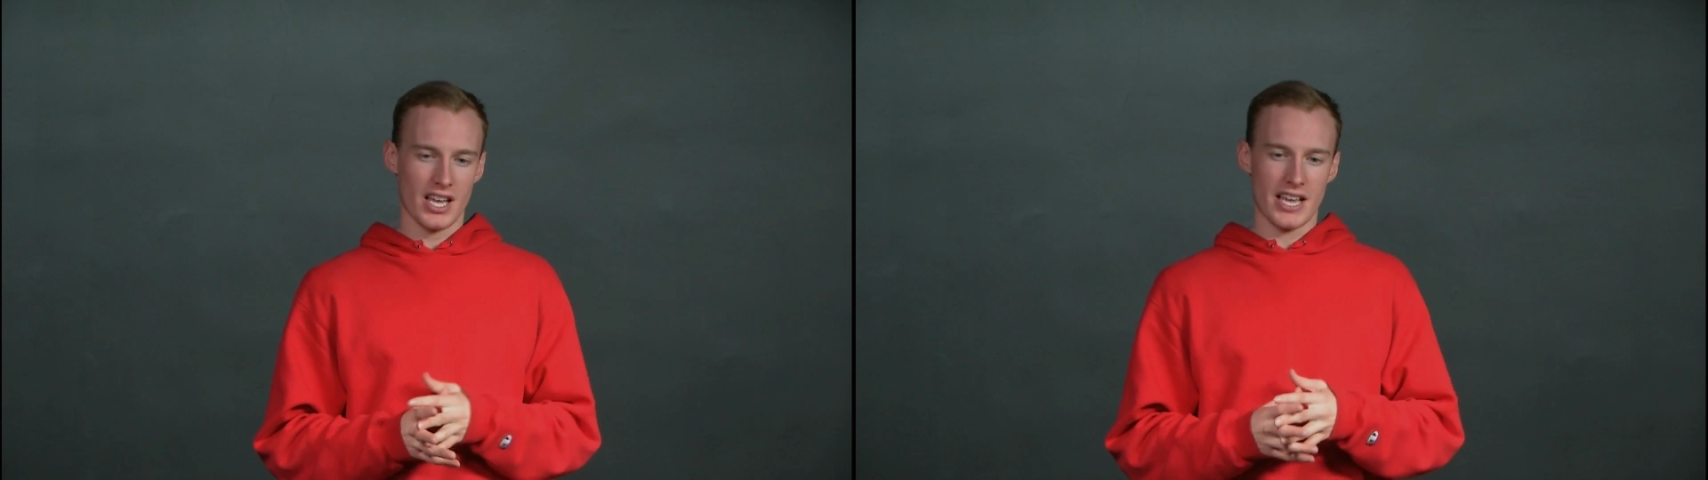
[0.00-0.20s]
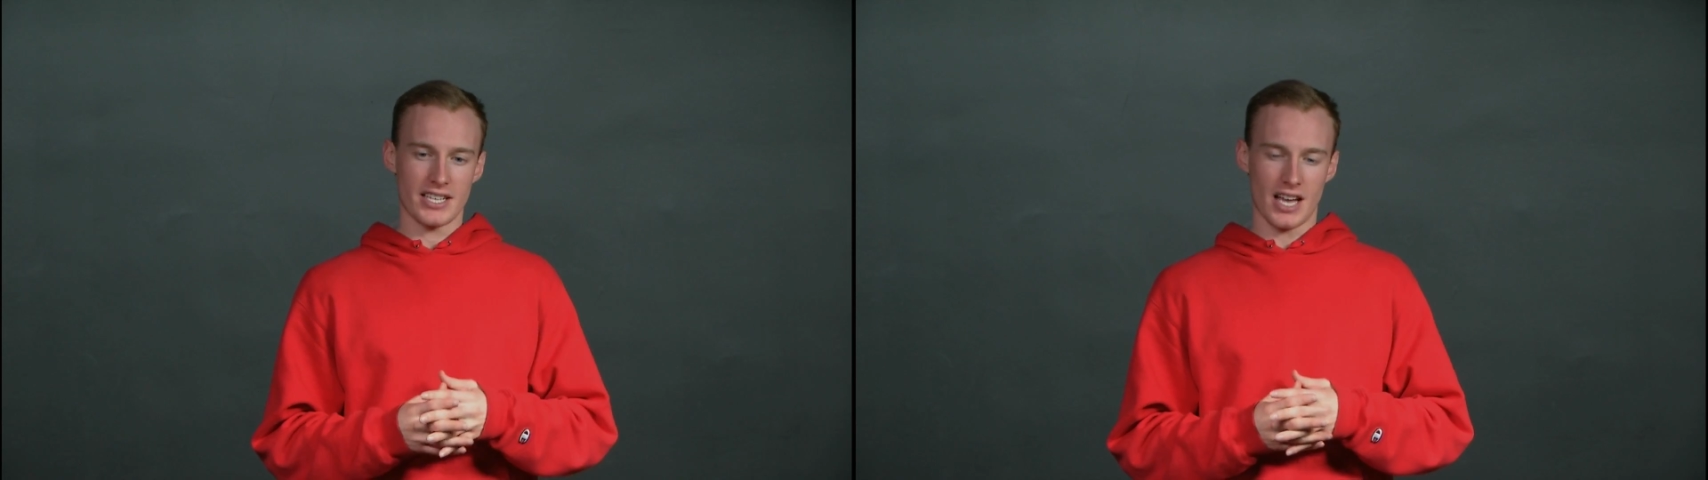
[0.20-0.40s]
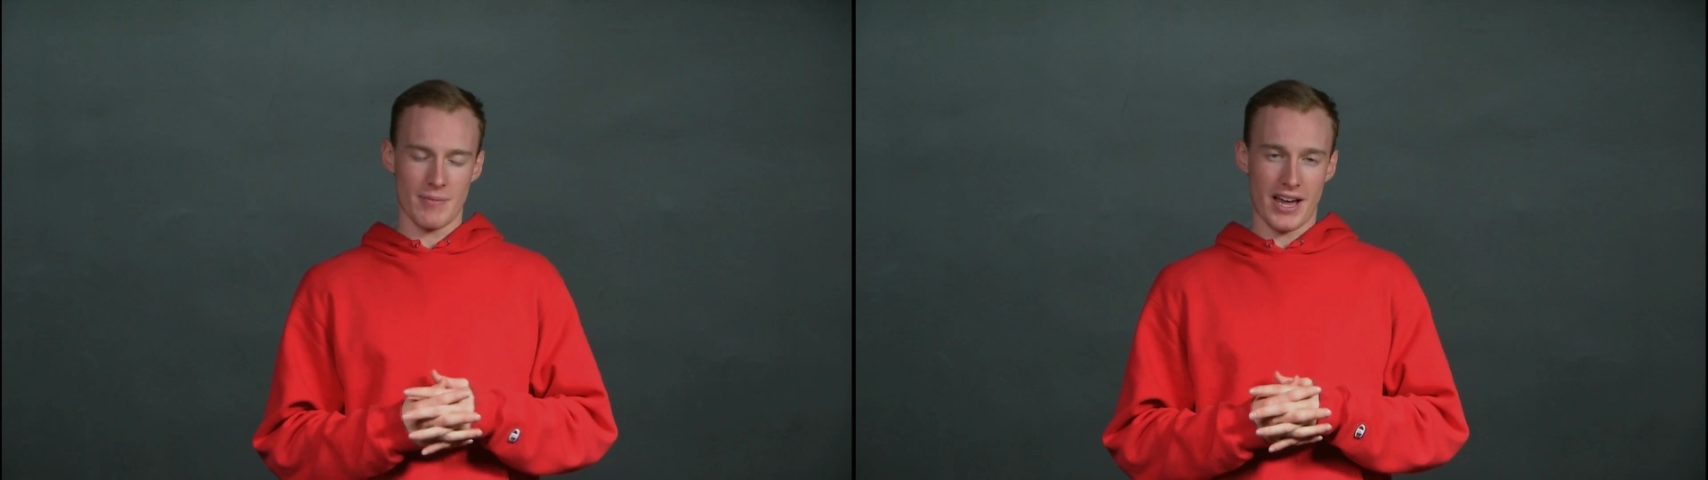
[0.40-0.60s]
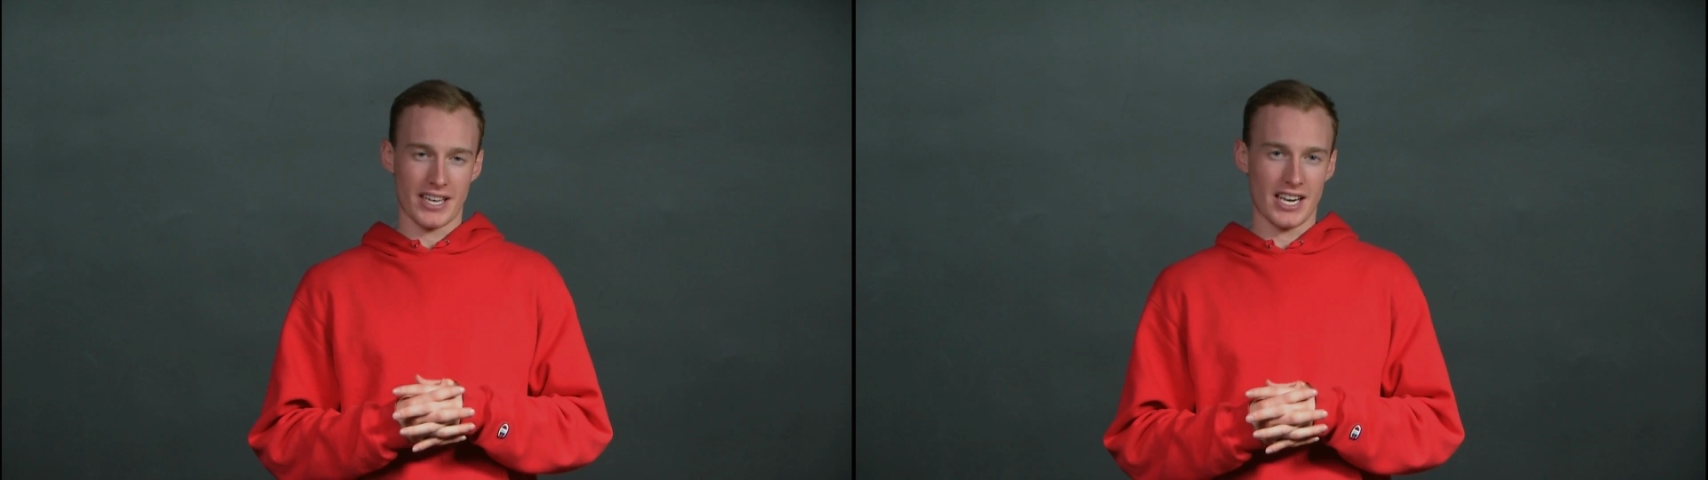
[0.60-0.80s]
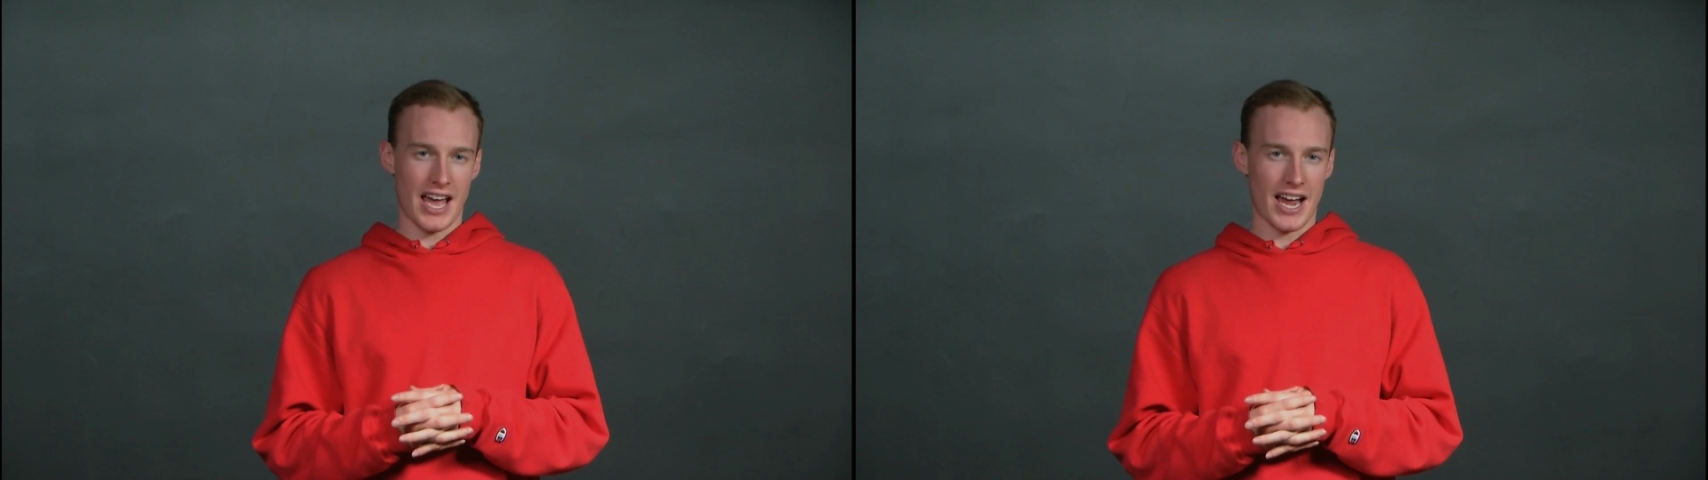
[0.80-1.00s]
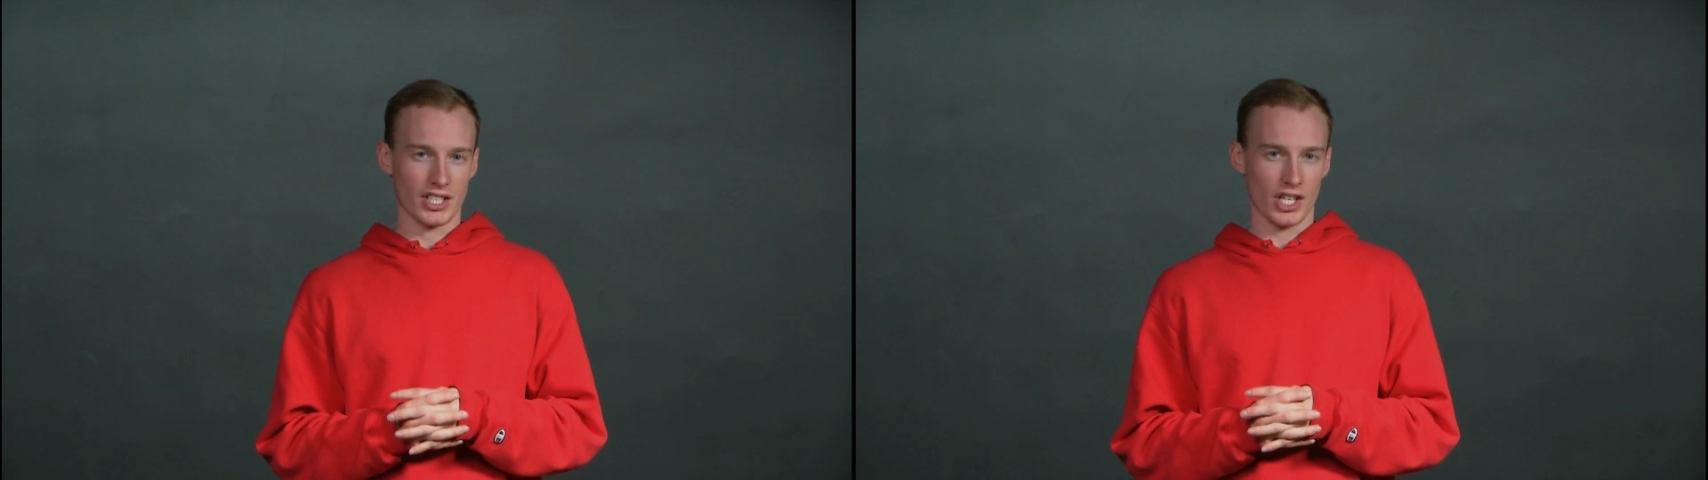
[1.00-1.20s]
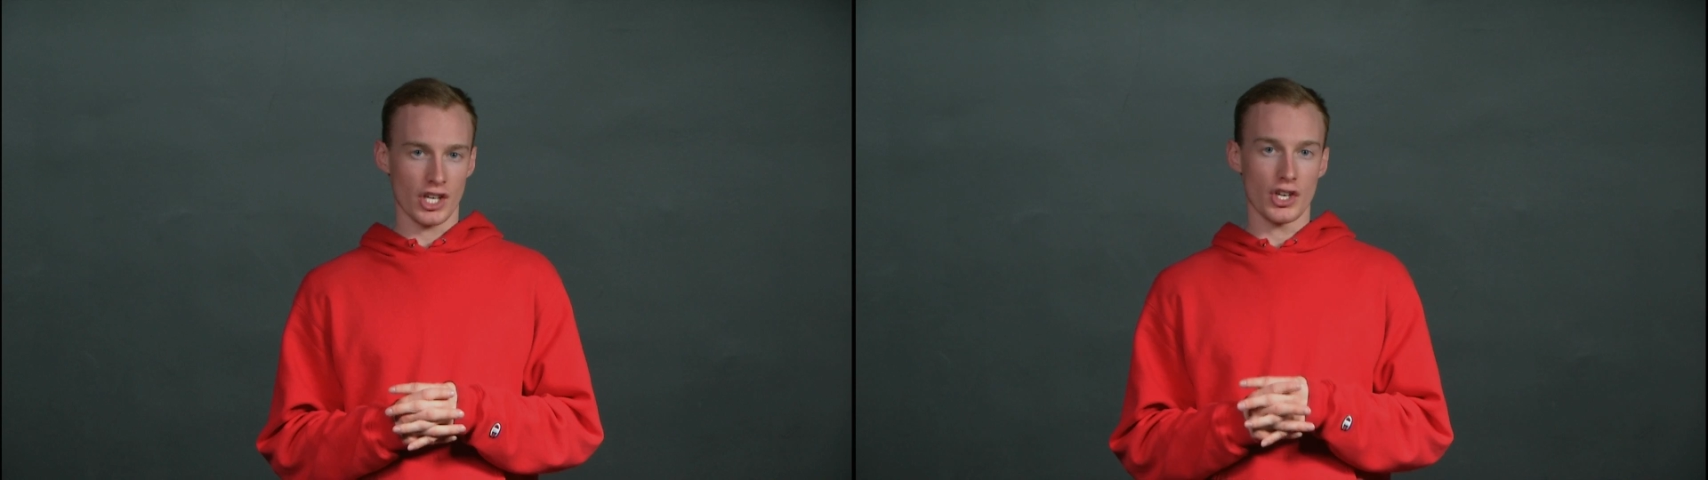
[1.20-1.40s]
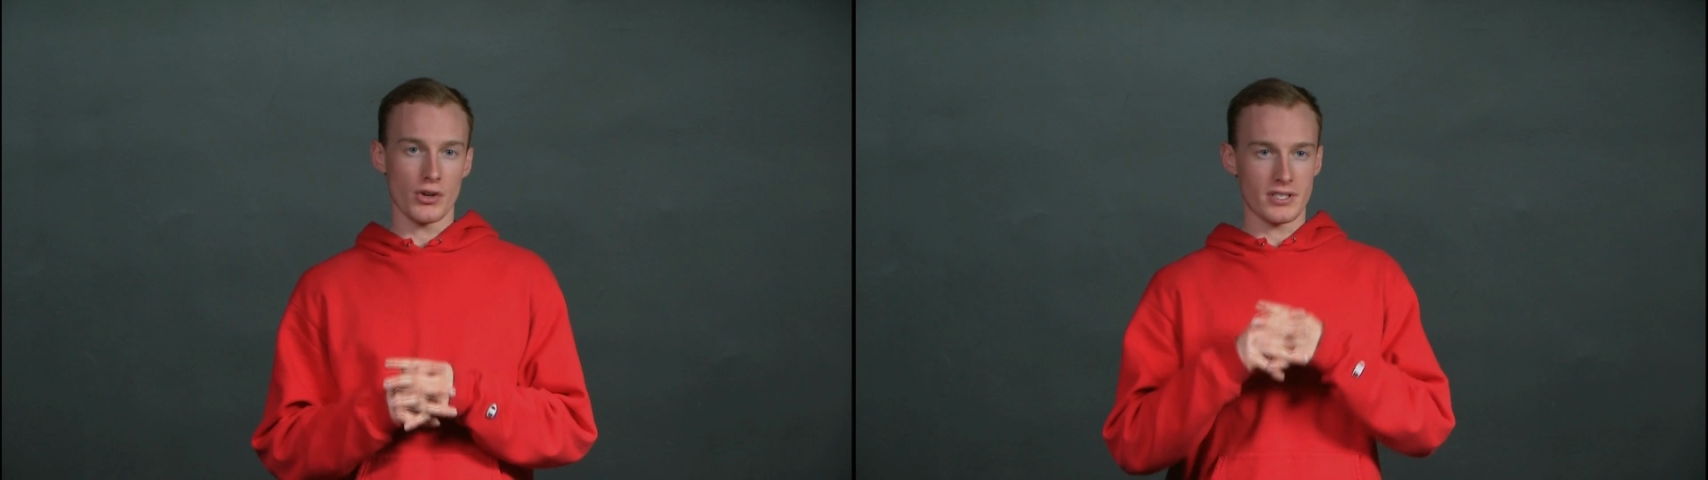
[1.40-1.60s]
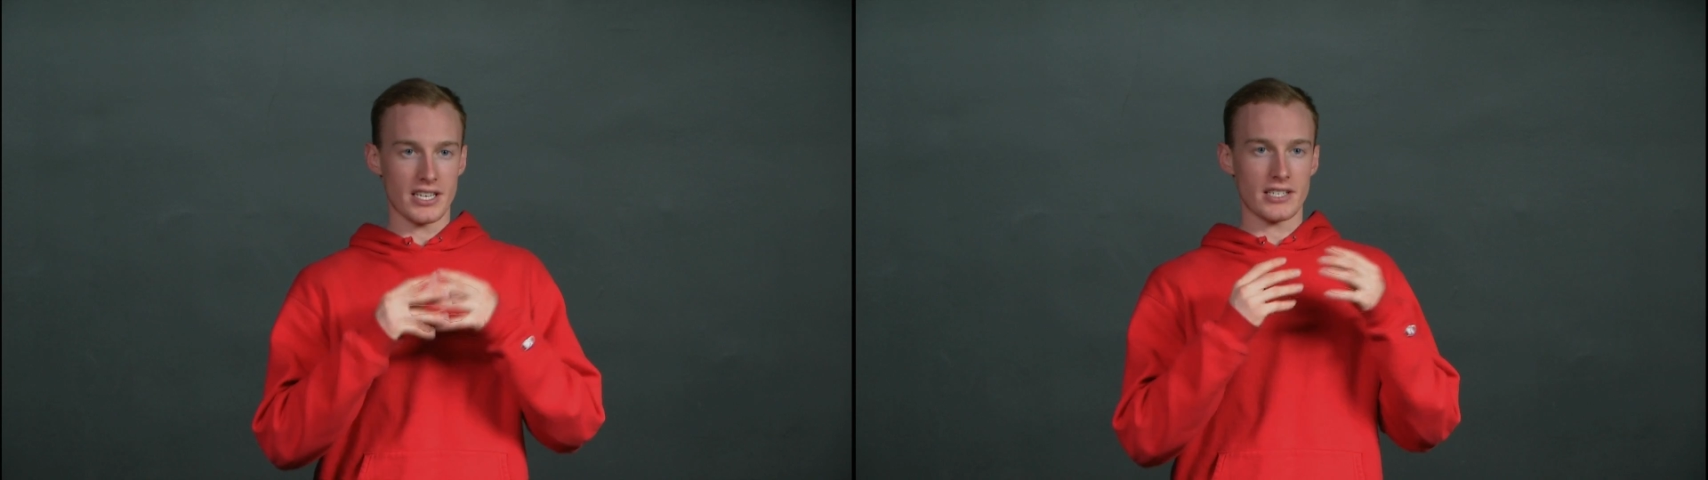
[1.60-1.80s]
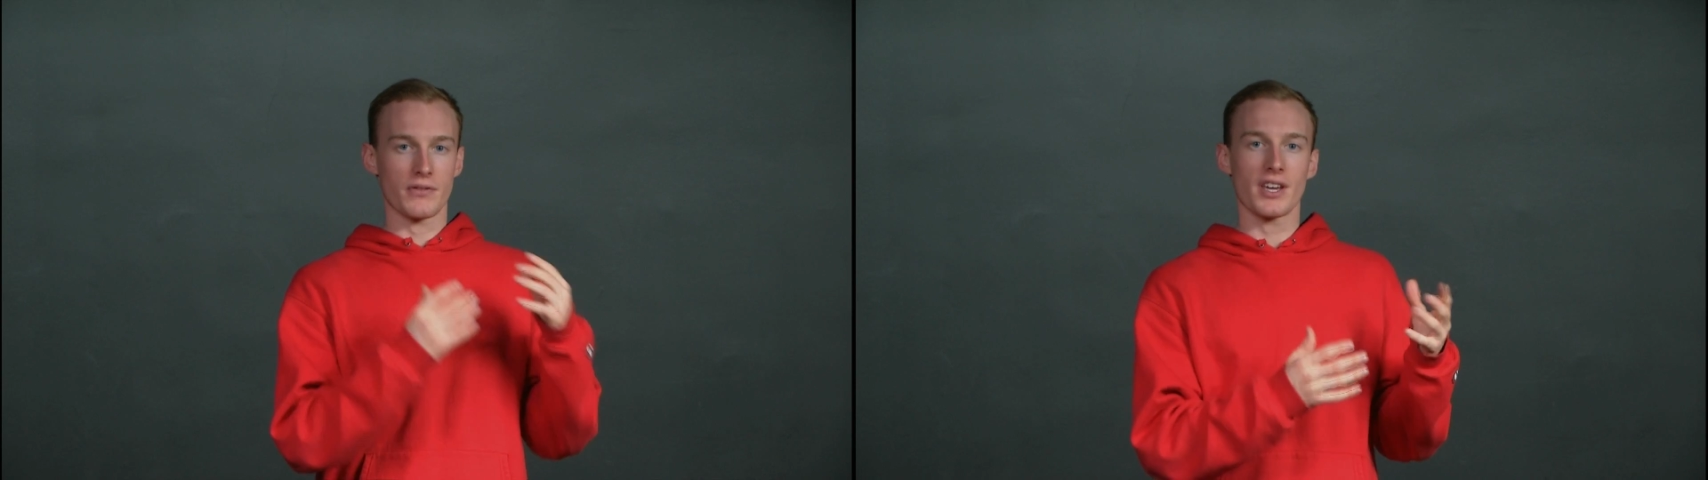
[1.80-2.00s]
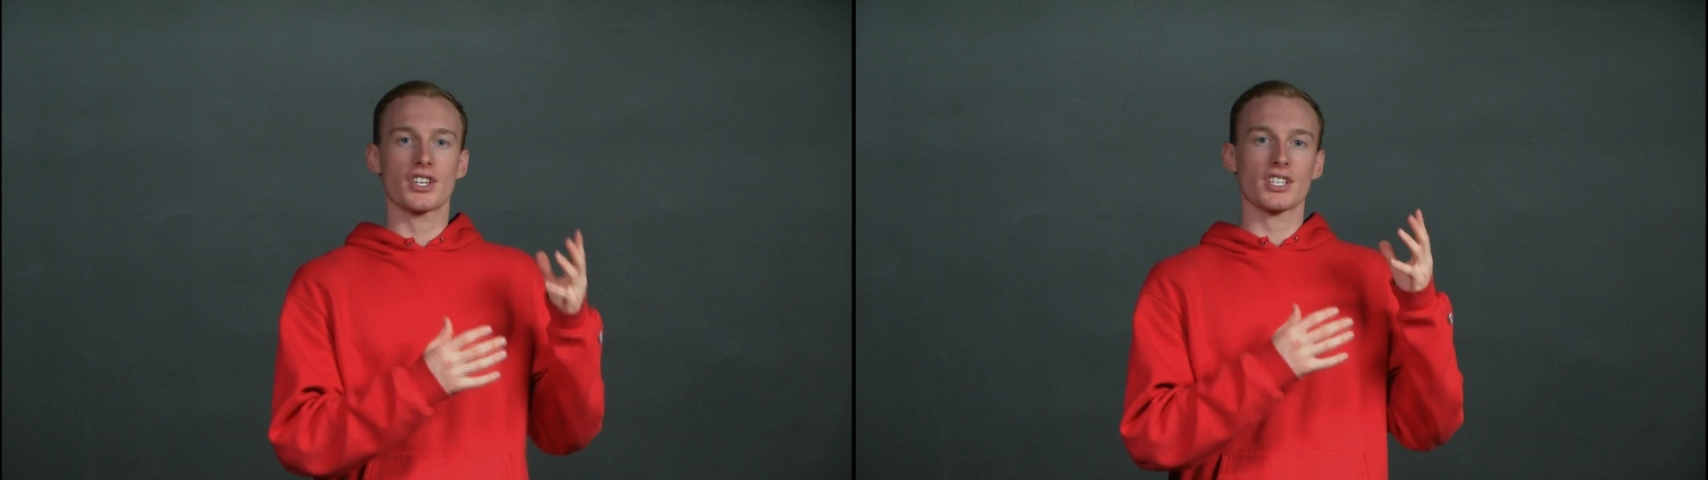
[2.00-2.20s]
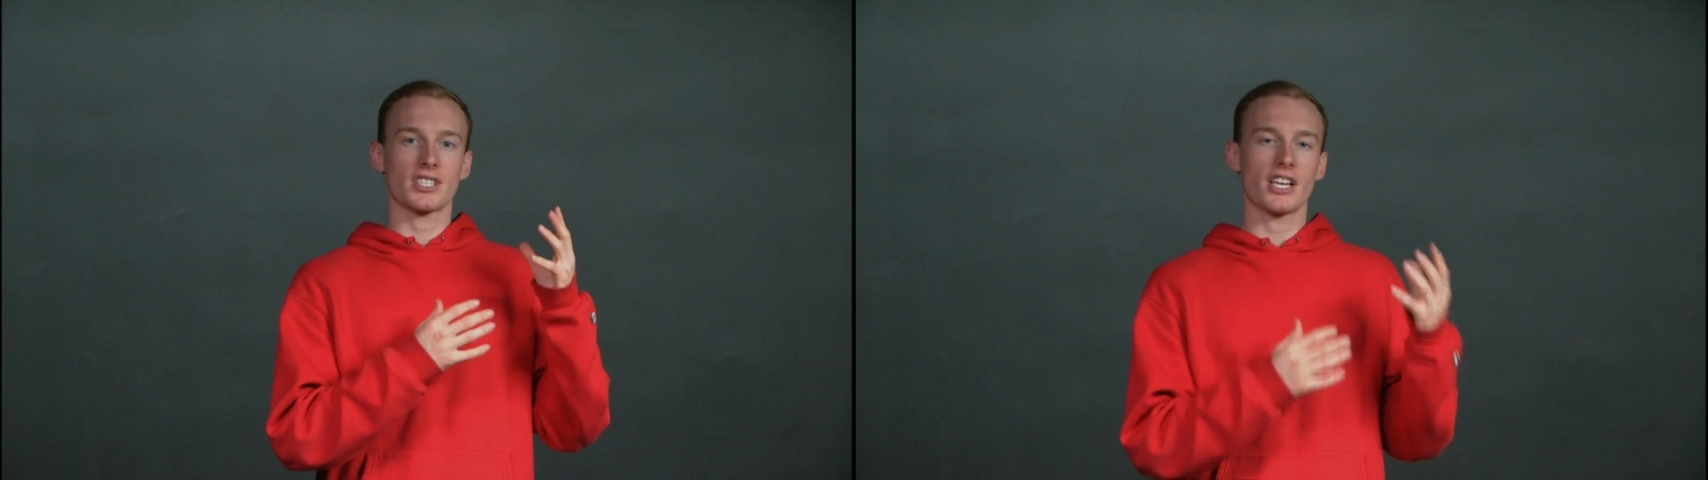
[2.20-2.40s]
am I going to actually use these features